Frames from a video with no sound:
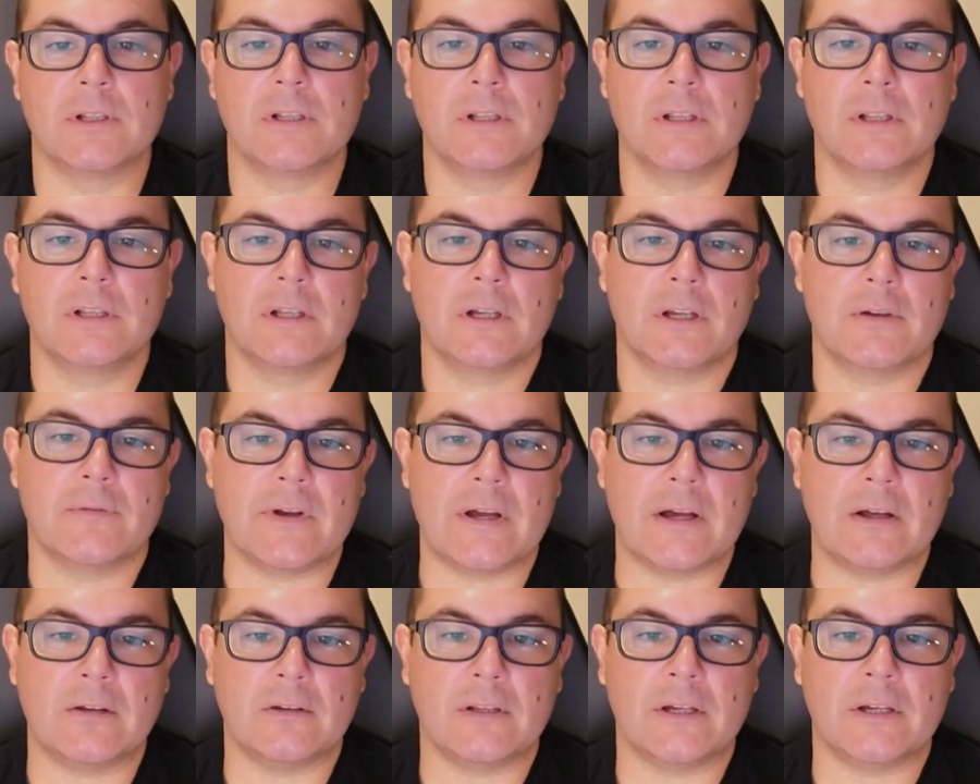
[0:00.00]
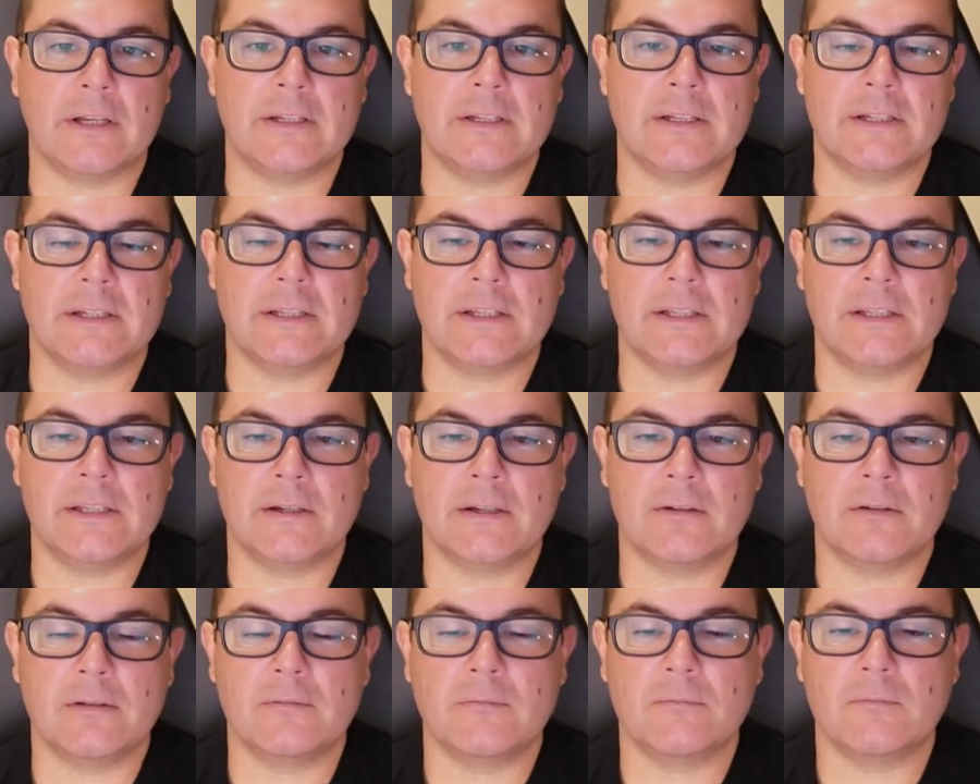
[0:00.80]
I've outlined it
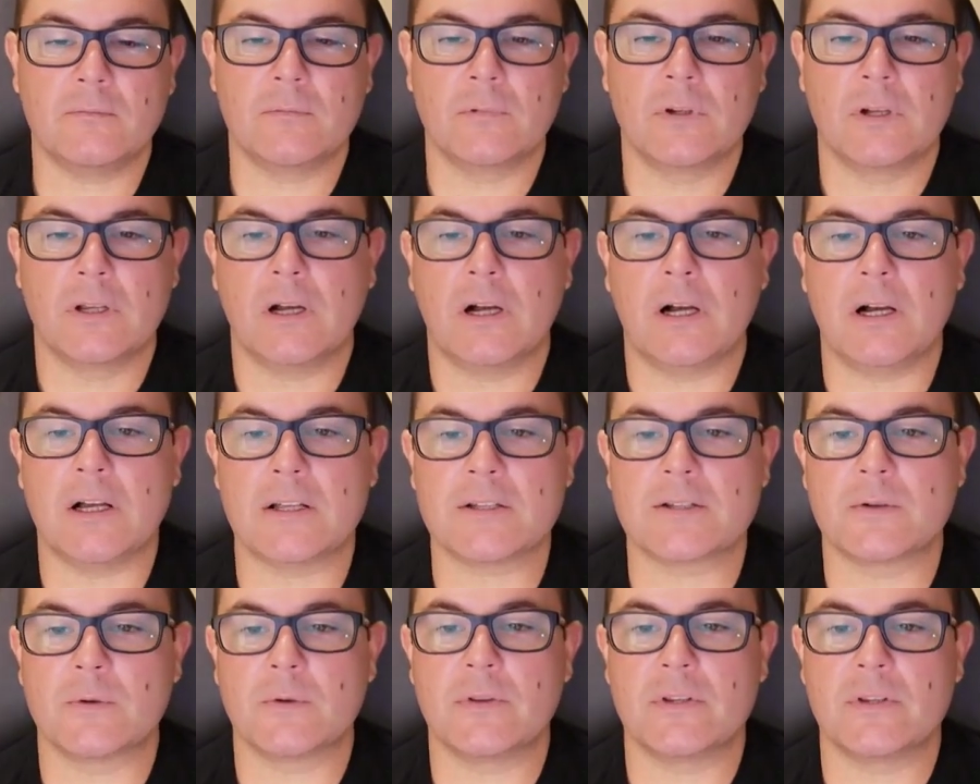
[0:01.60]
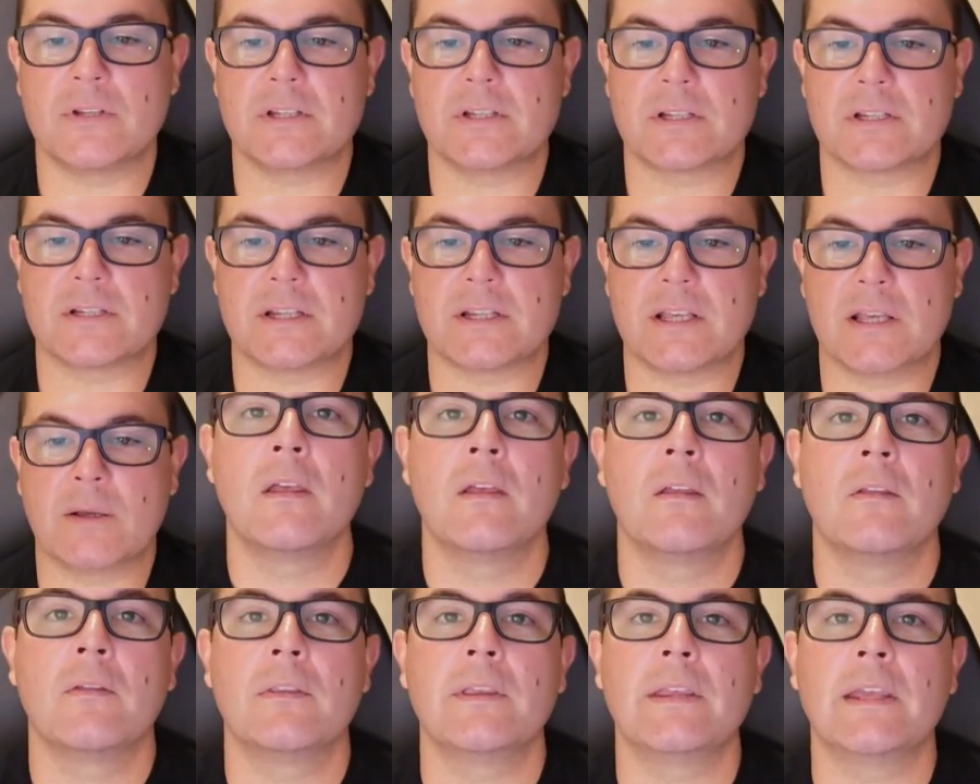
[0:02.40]
here. Also in this
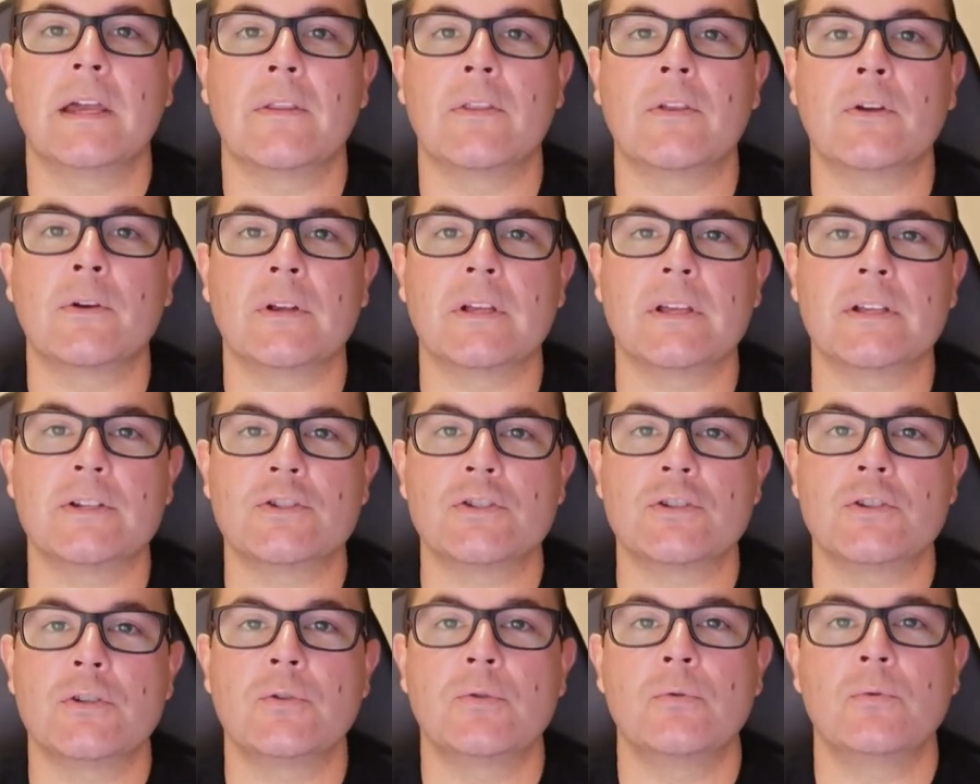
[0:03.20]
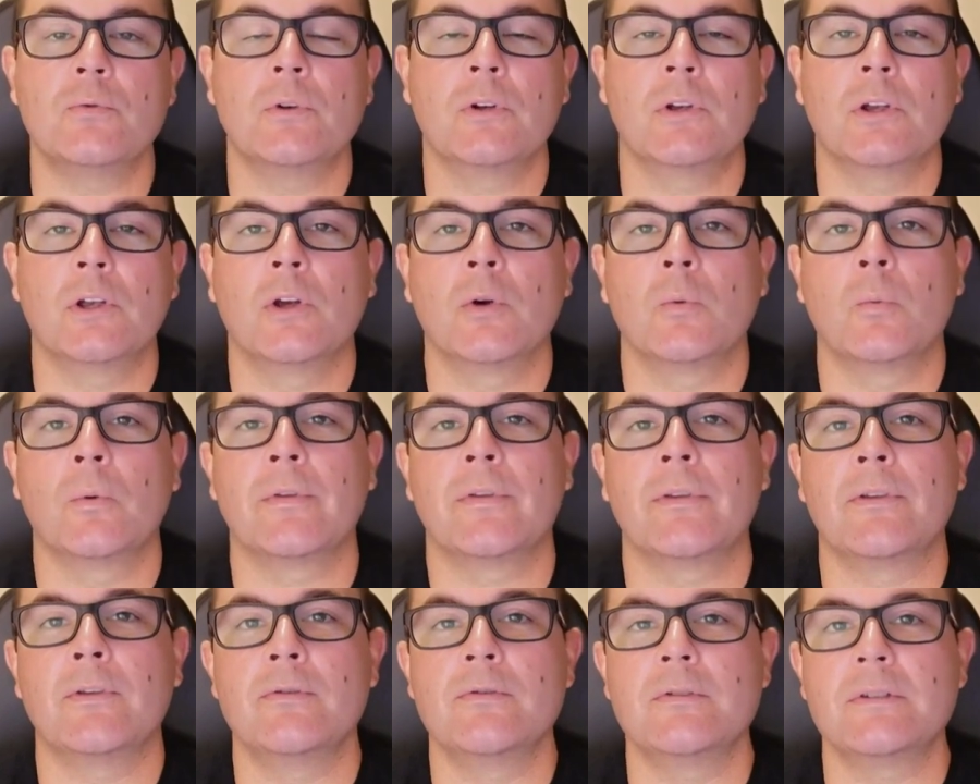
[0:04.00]
example, the other issue
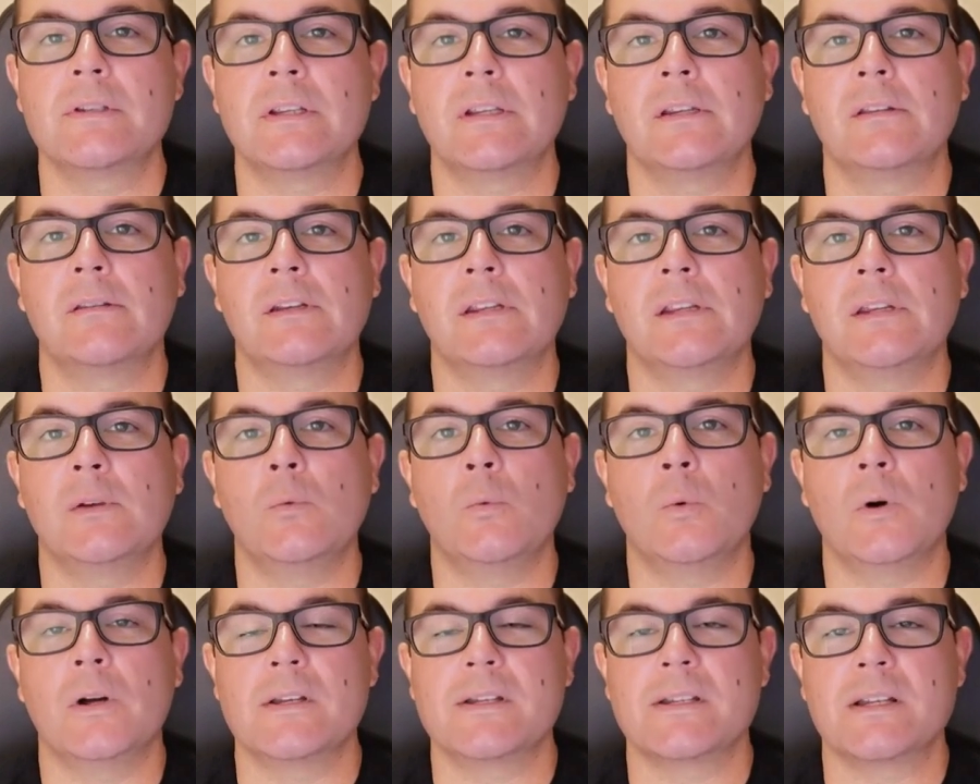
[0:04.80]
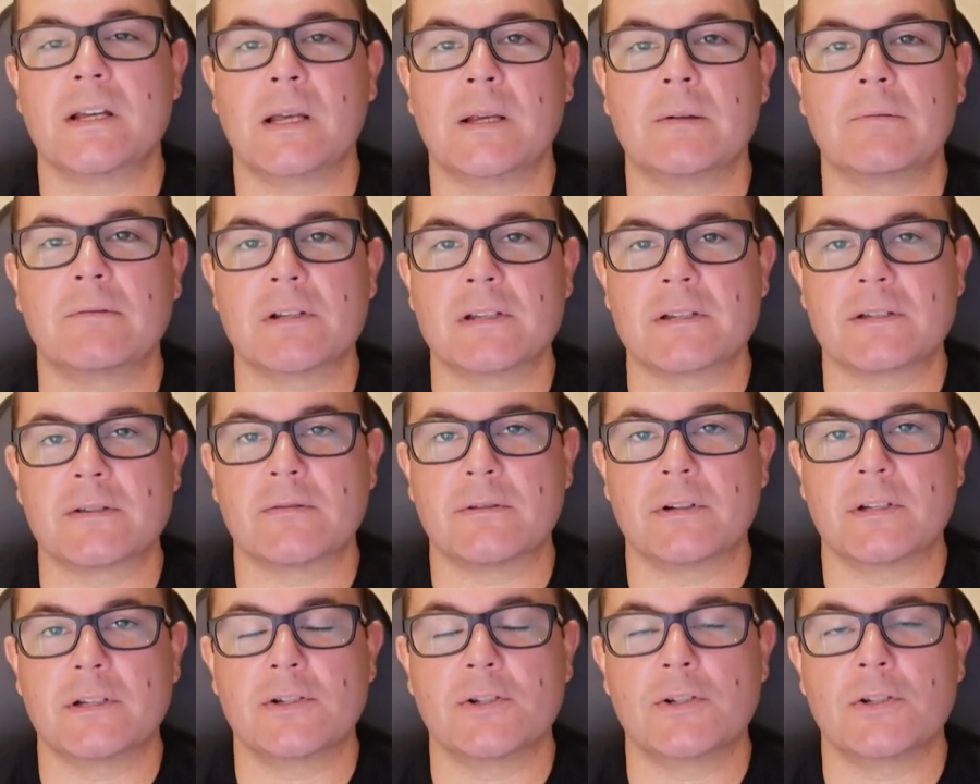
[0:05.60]
with using the one-time
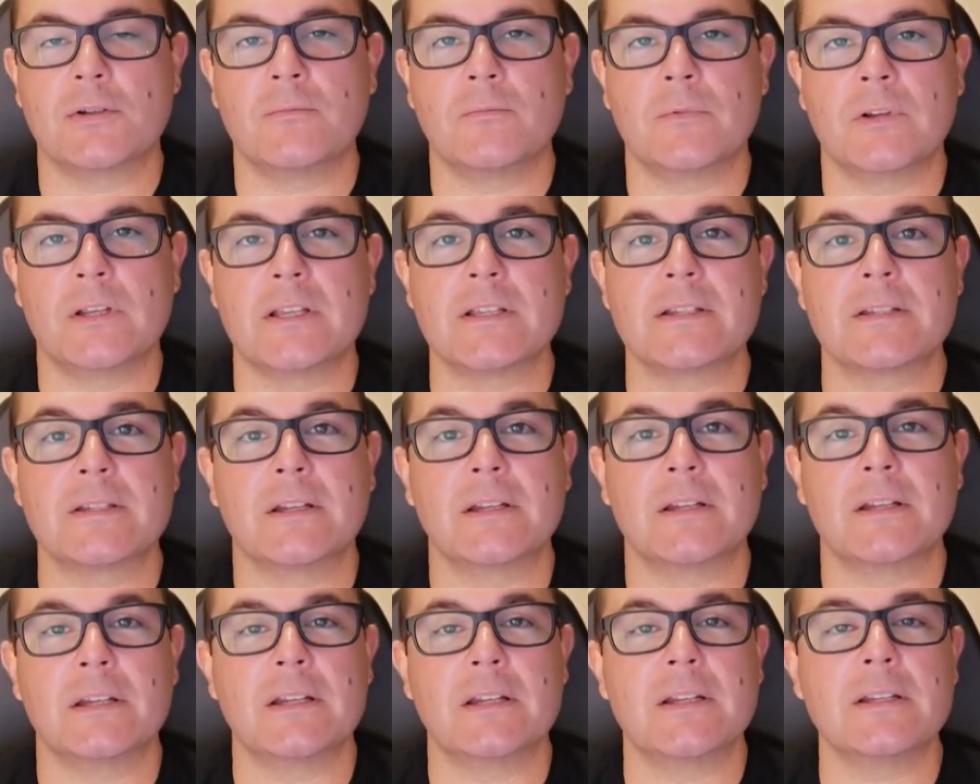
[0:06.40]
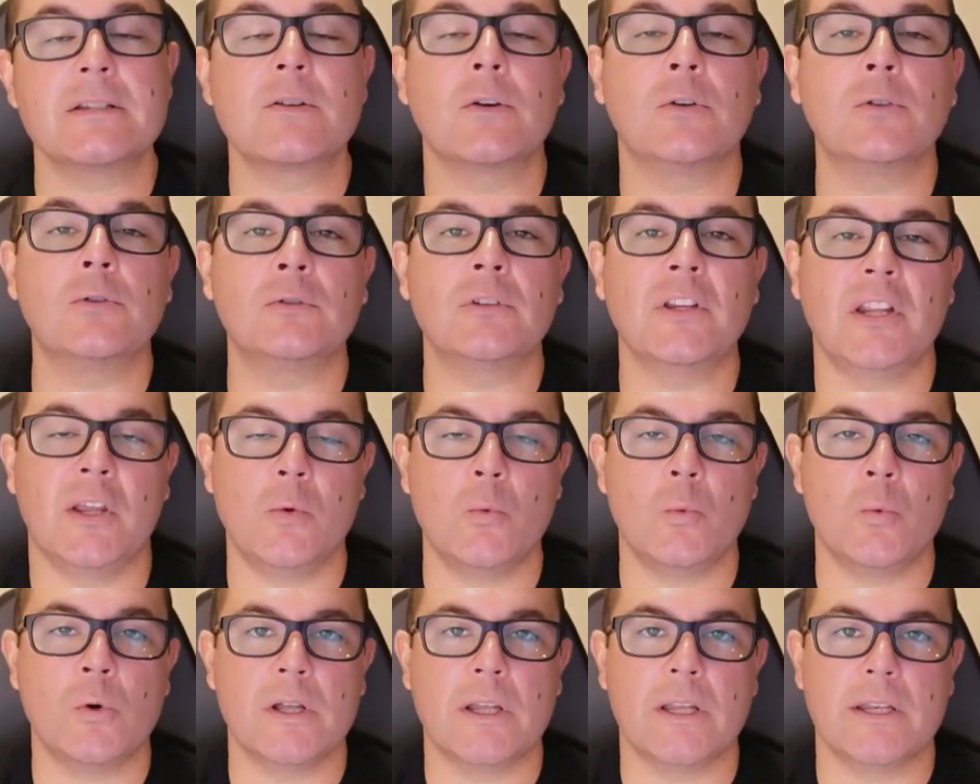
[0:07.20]
restoration is that it is only
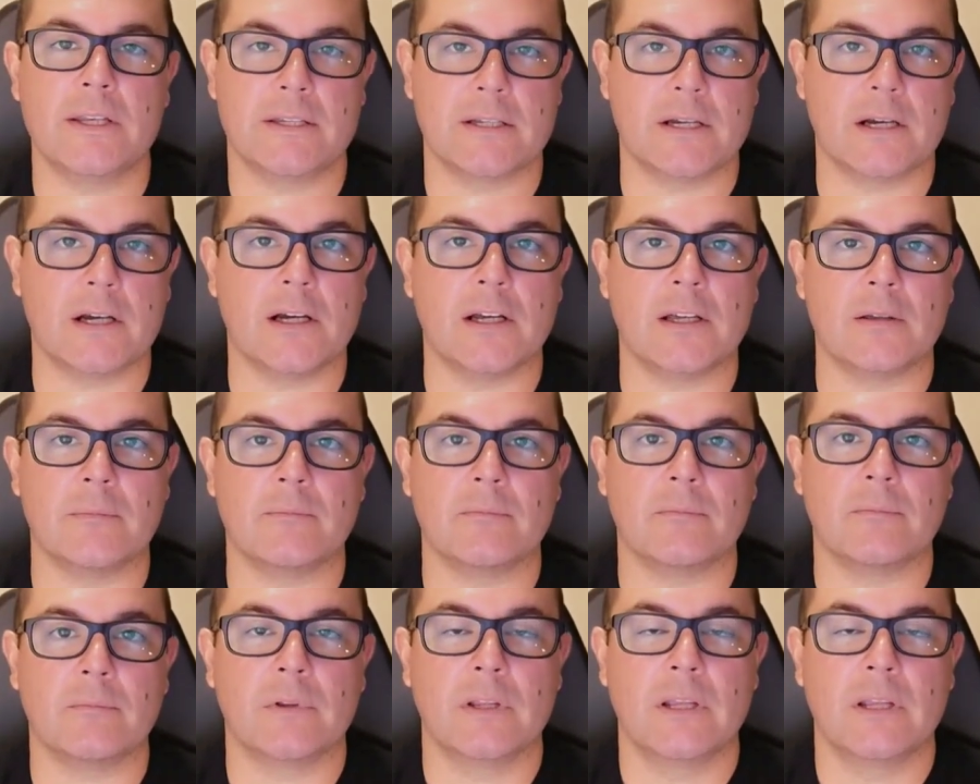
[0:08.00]
one time.